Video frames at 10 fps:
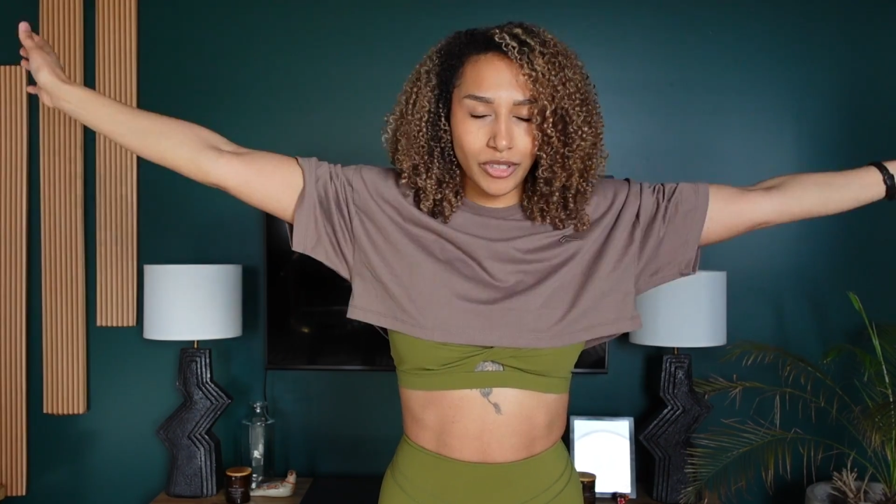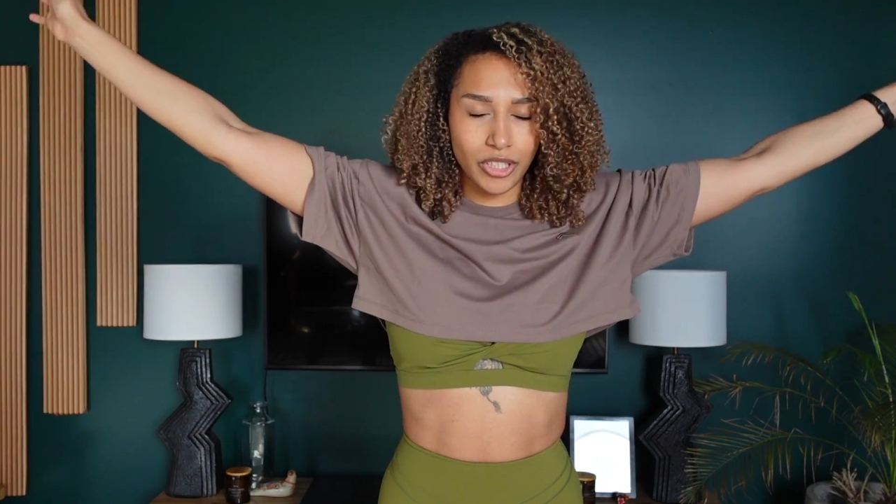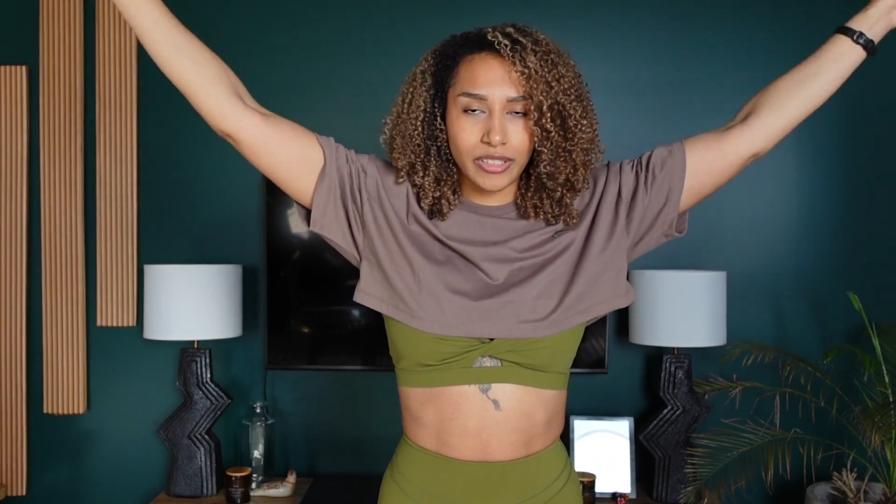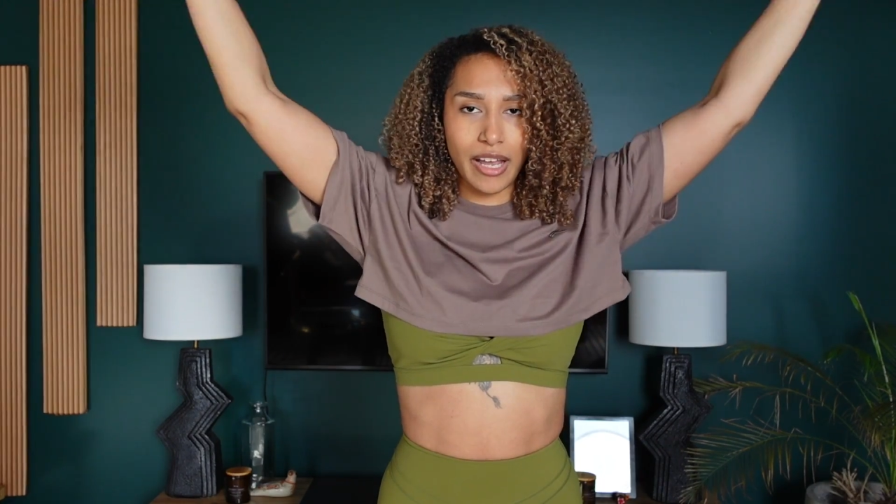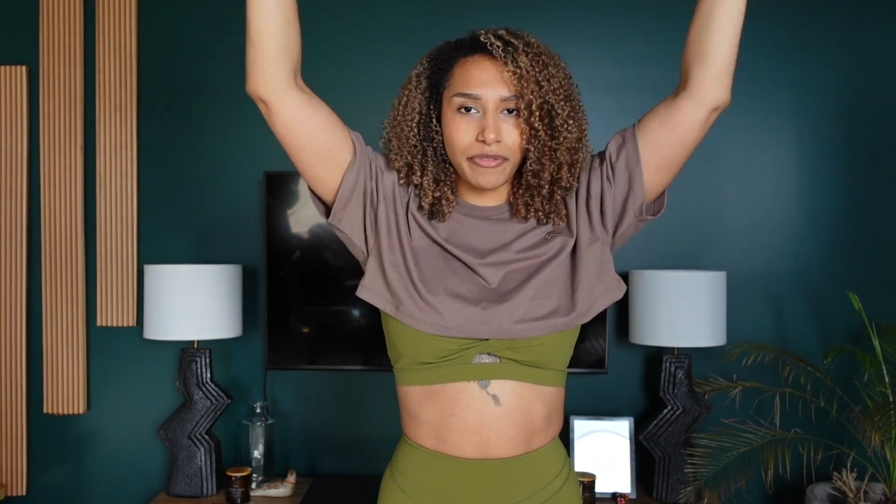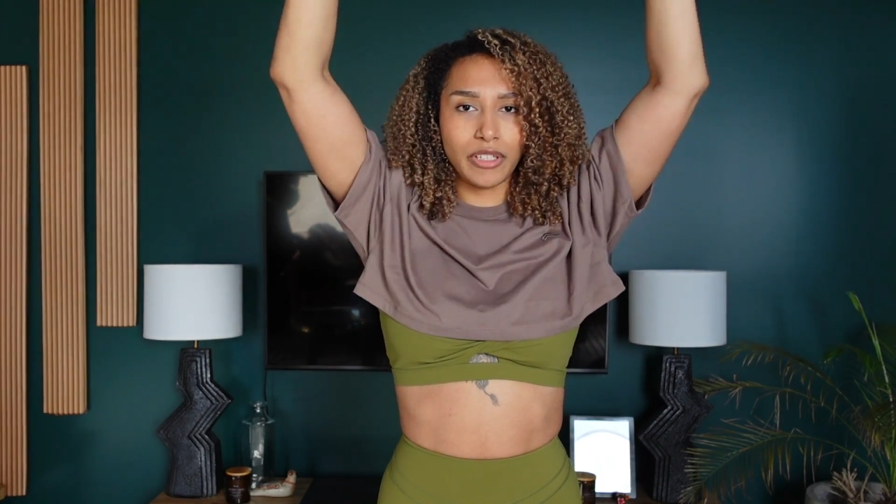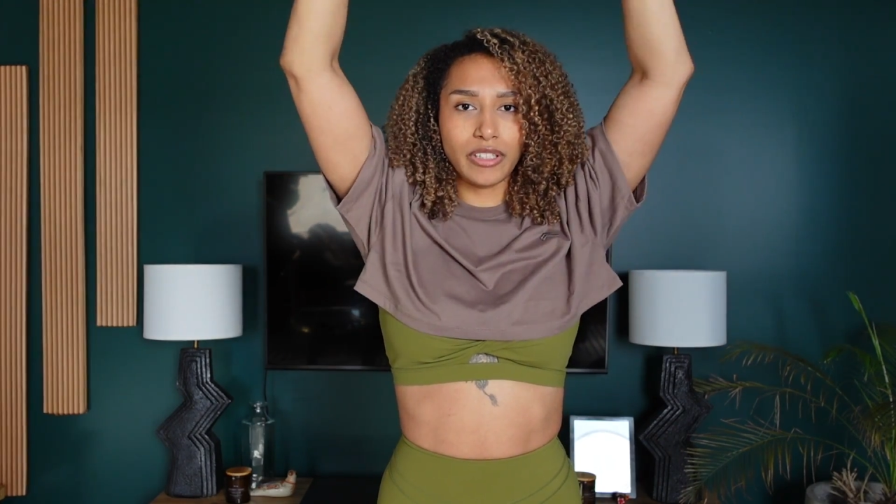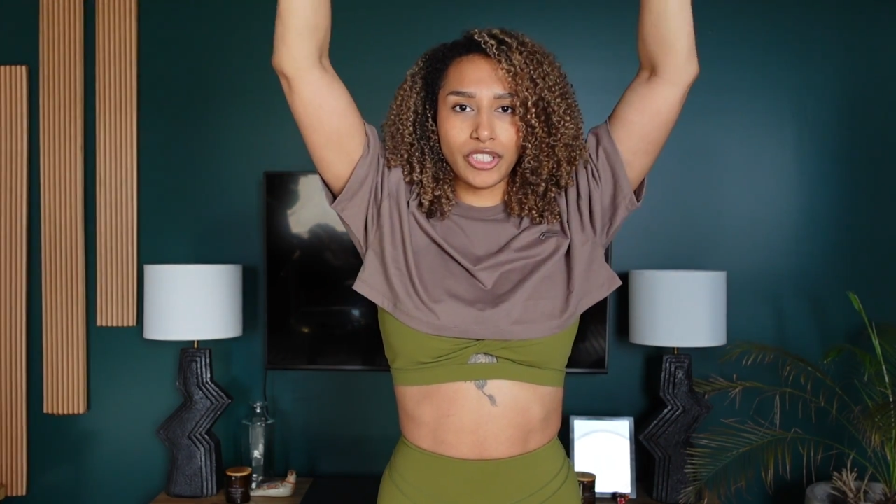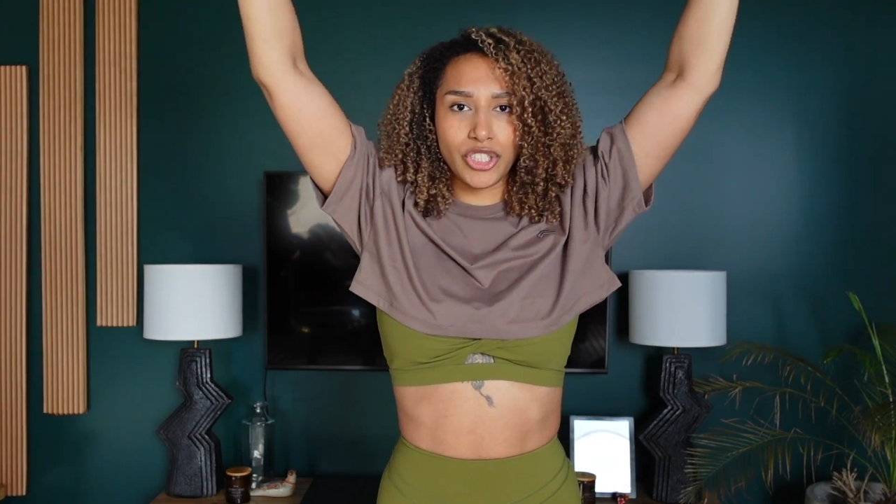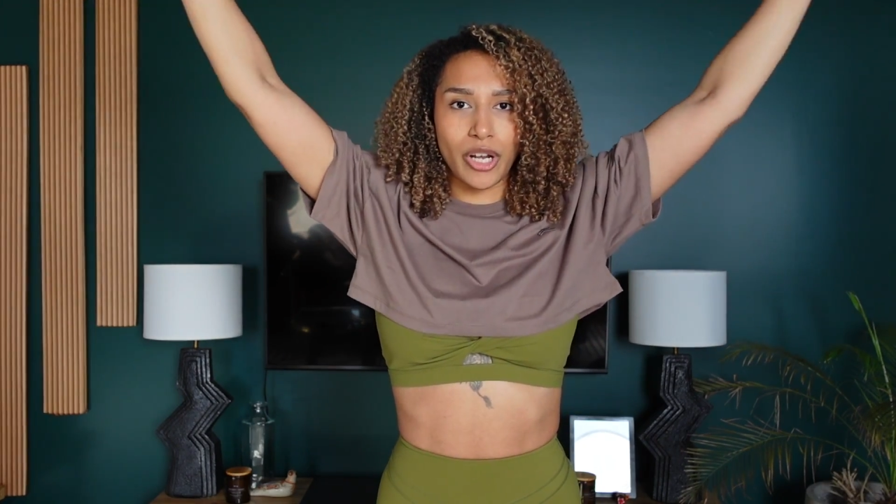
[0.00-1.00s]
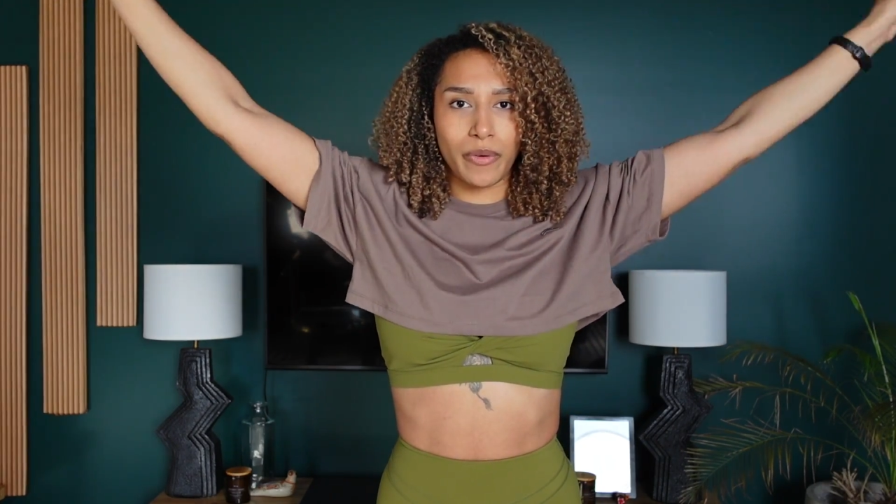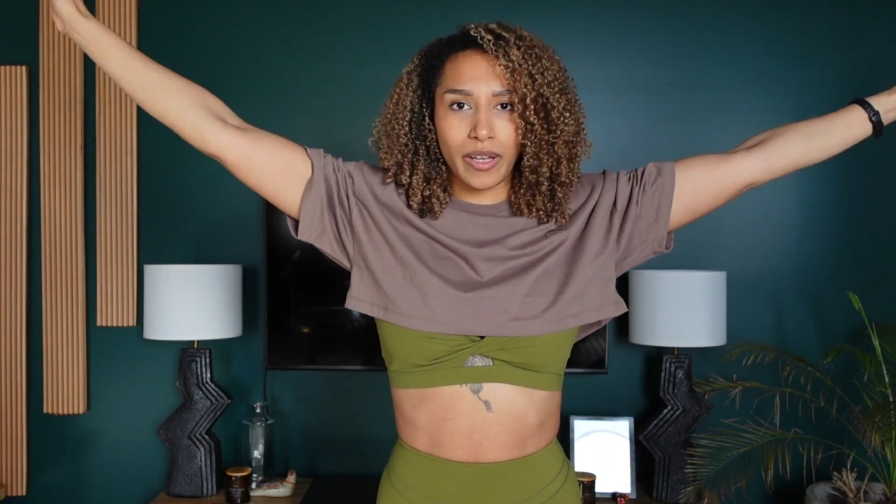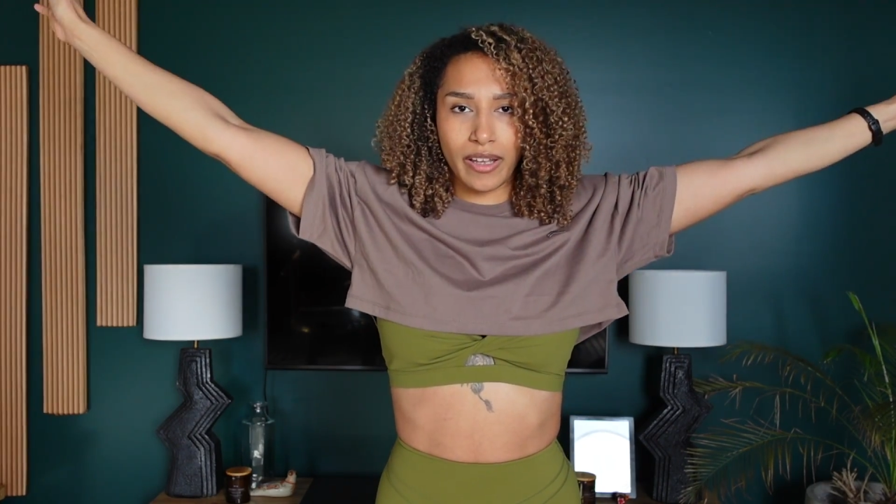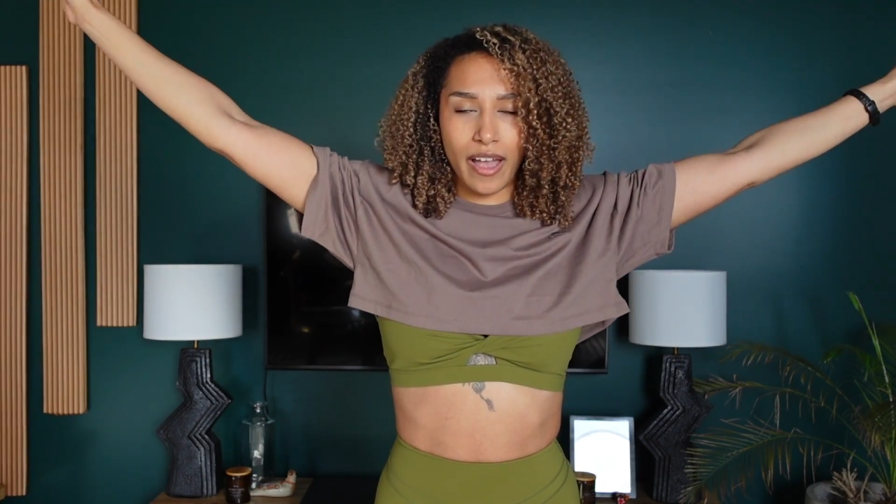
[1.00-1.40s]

you're definitely showing